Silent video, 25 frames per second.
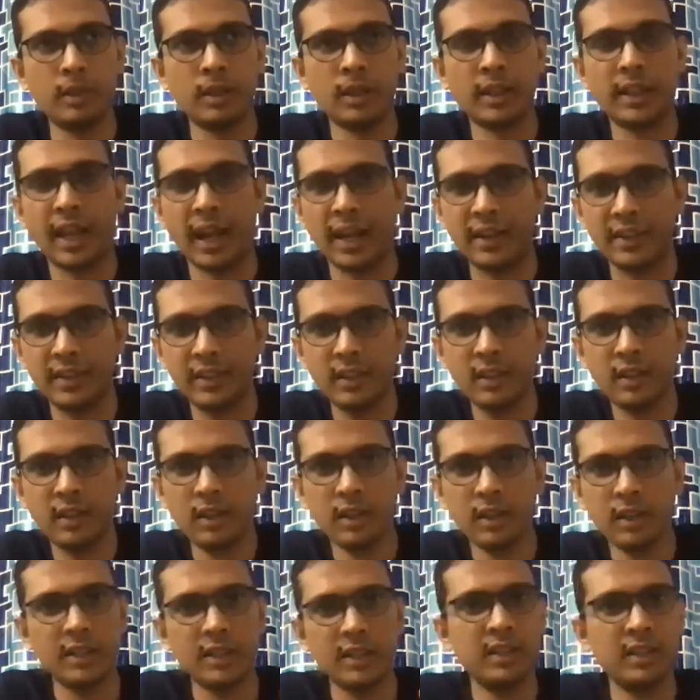Carrier,
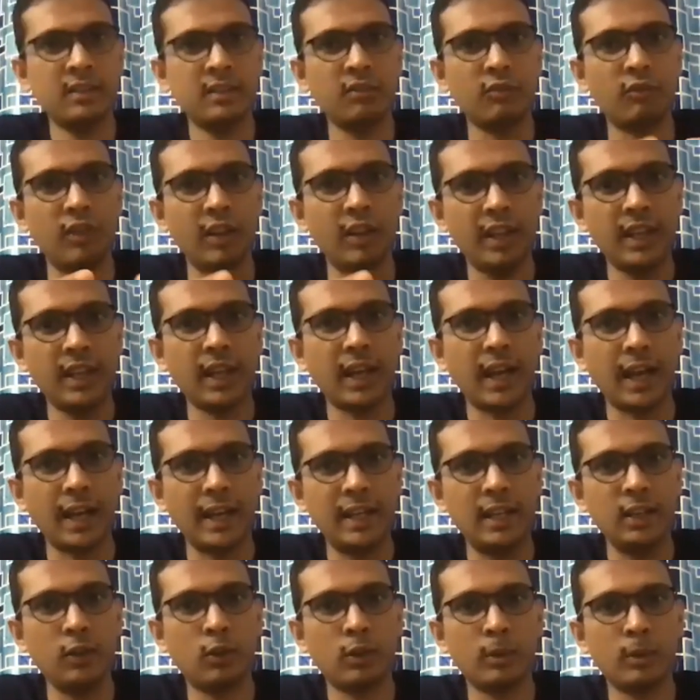it is very
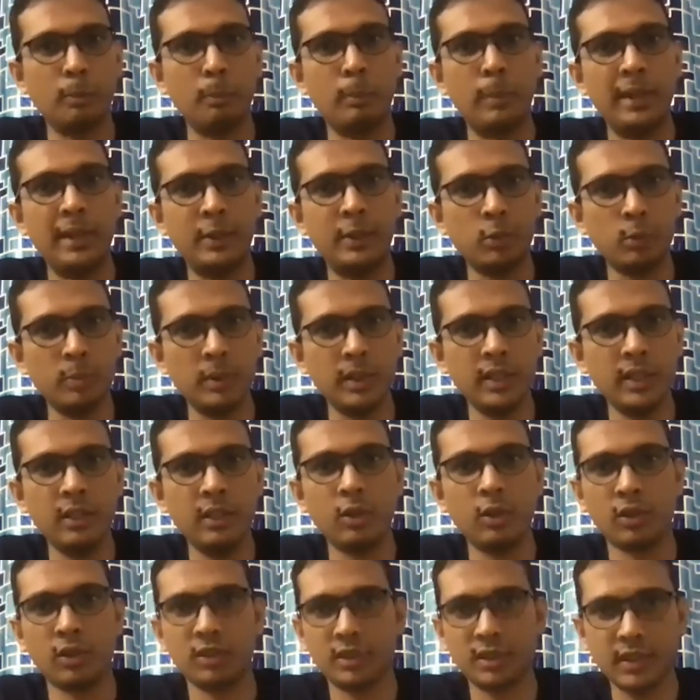highly on B2B
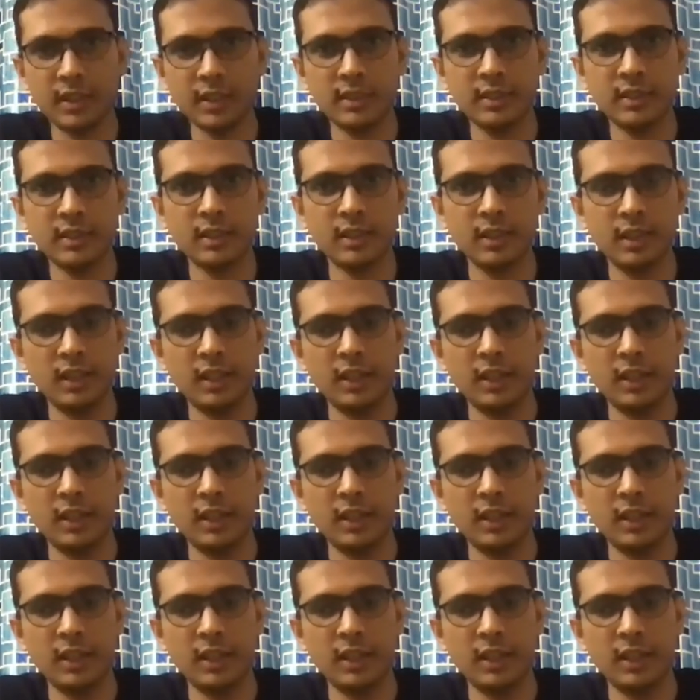logistics.